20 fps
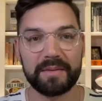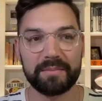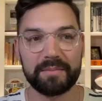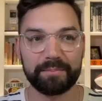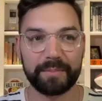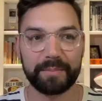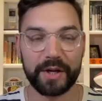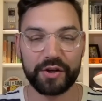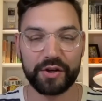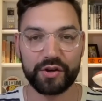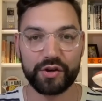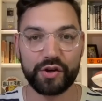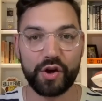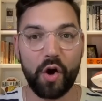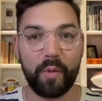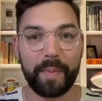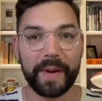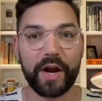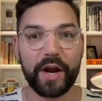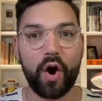but
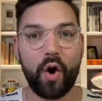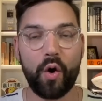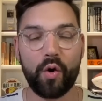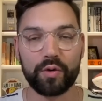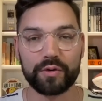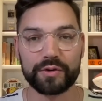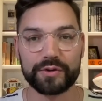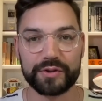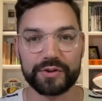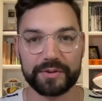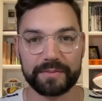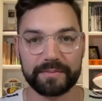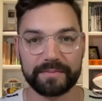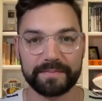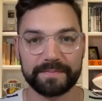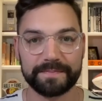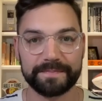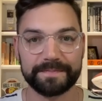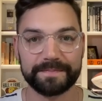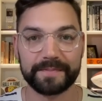no big holes.
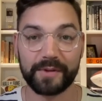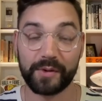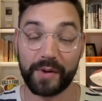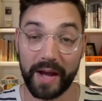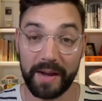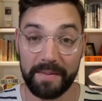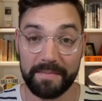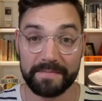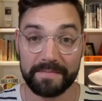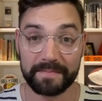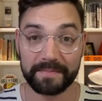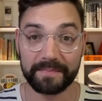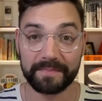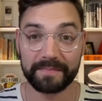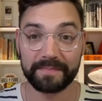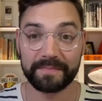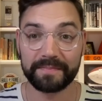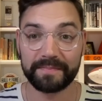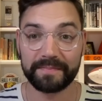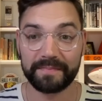Okay?
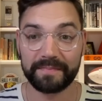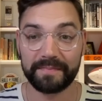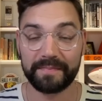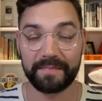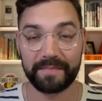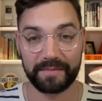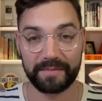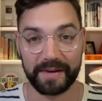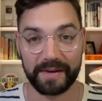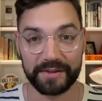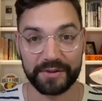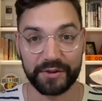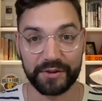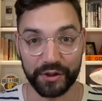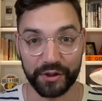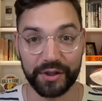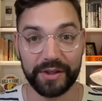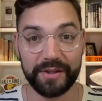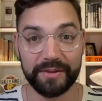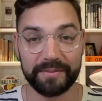That's
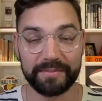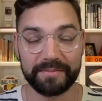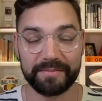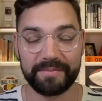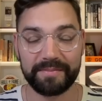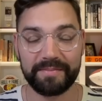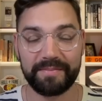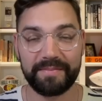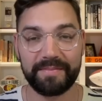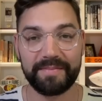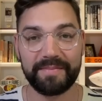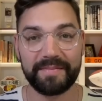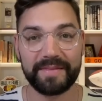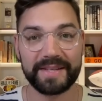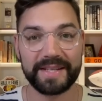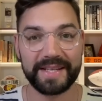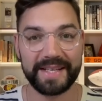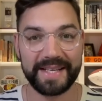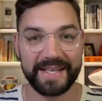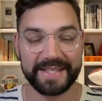good.
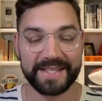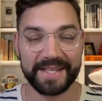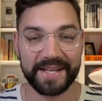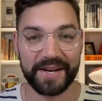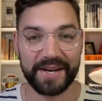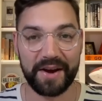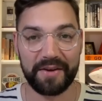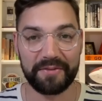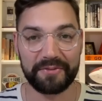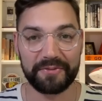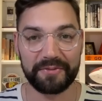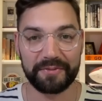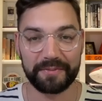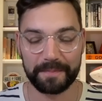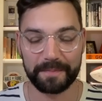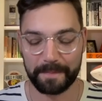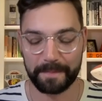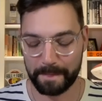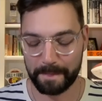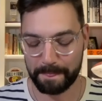Easy enough.
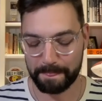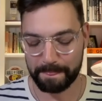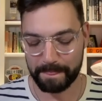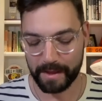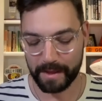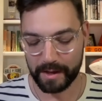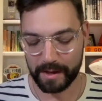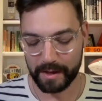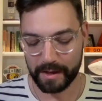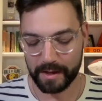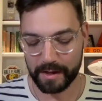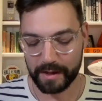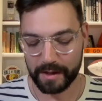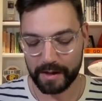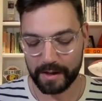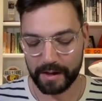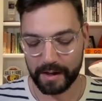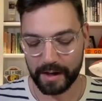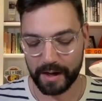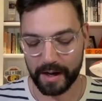
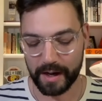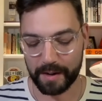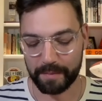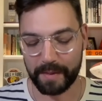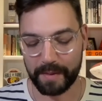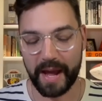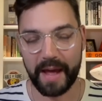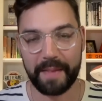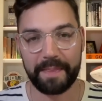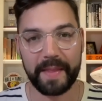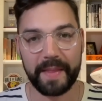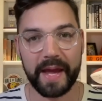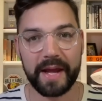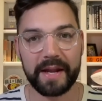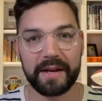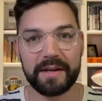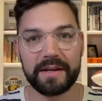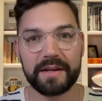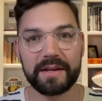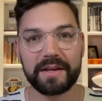And
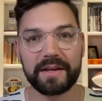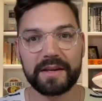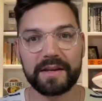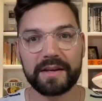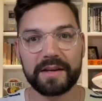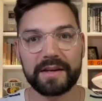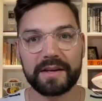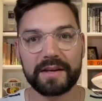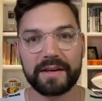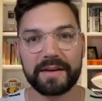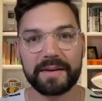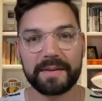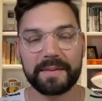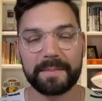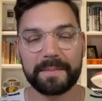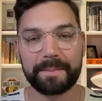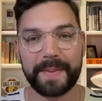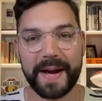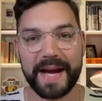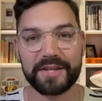then
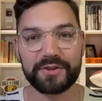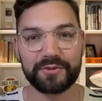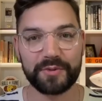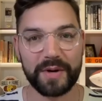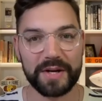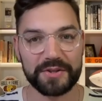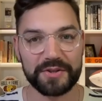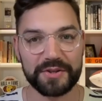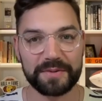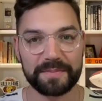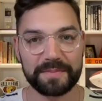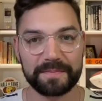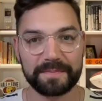pass rush.